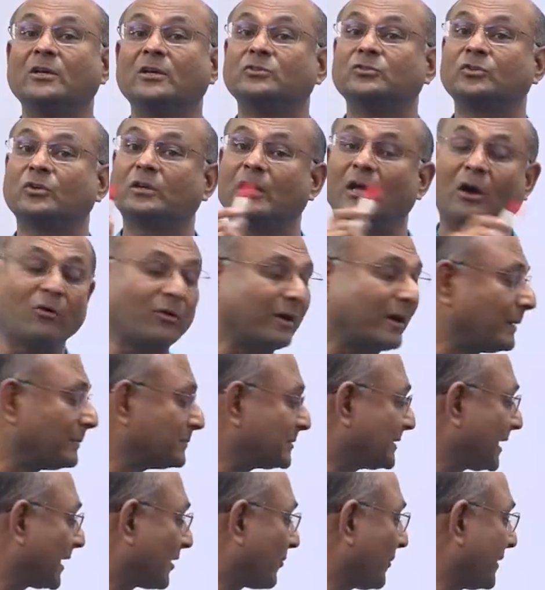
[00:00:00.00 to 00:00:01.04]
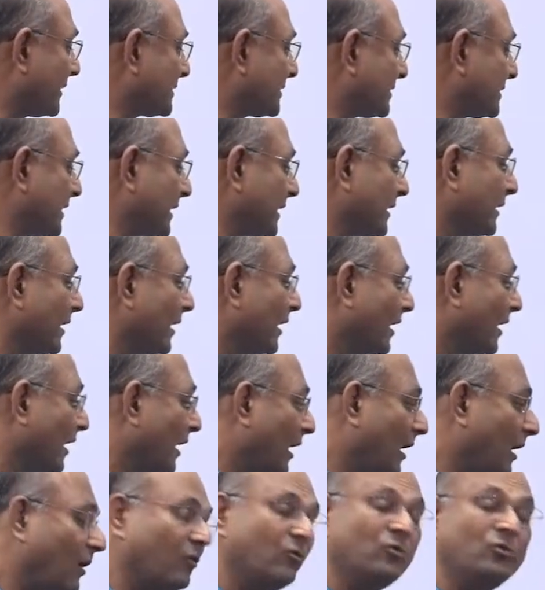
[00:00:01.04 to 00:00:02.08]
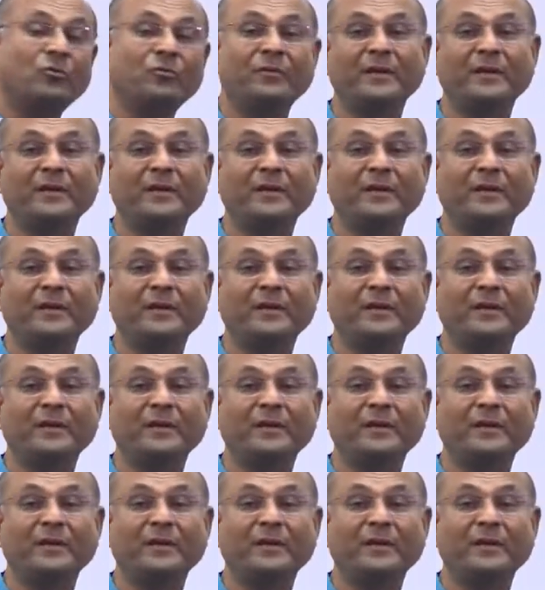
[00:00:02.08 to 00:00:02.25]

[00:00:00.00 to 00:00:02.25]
So now comes the question, how do